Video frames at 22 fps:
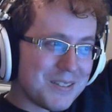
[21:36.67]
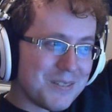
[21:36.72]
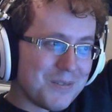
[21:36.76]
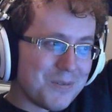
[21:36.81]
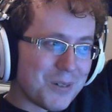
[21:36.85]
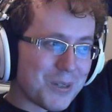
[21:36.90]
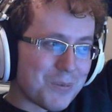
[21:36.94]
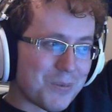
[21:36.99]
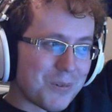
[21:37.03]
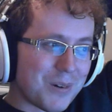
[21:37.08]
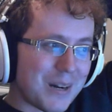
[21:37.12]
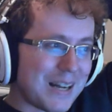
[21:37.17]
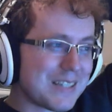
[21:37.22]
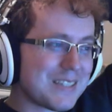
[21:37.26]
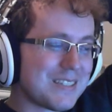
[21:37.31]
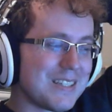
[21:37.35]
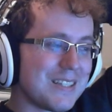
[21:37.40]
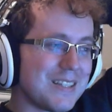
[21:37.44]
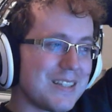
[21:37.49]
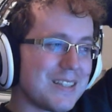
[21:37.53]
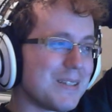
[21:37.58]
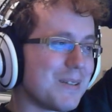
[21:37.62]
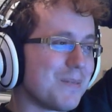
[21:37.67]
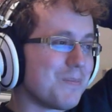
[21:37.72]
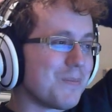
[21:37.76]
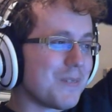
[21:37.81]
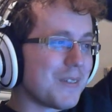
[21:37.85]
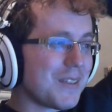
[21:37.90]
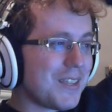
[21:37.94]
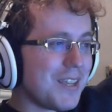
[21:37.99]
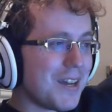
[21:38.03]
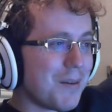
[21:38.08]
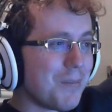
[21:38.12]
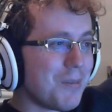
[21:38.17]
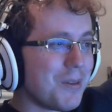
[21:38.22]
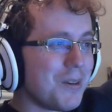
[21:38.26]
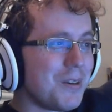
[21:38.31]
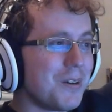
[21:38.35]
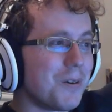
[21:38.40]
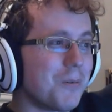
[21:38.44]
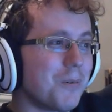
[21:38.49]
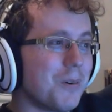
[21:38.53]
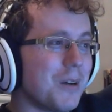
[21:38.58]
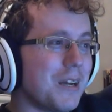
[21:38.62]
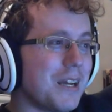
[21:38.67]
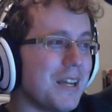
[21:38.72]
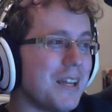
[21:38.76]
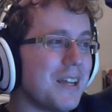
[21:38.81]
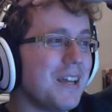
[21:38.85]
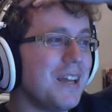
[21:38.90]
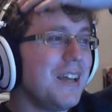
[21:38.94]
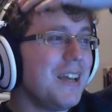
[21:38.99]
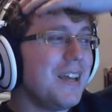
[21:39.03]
with rocks in them coming your way,